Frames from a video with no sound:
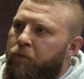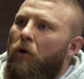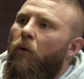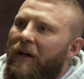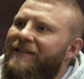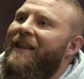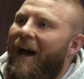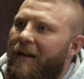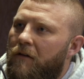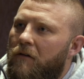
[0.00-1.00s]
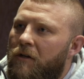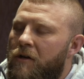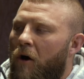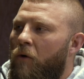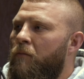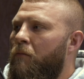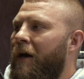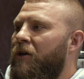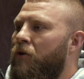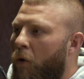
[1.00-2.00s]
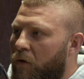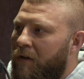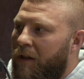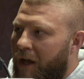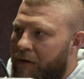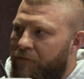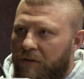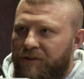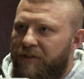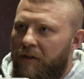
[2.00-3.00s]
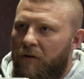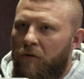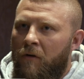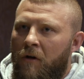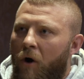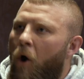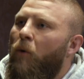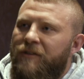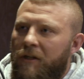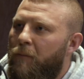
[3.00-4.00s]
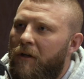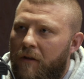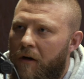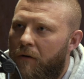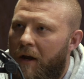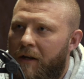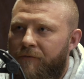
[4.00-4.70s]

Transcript: progress that. You know, my goals in life are still always going to be there, right?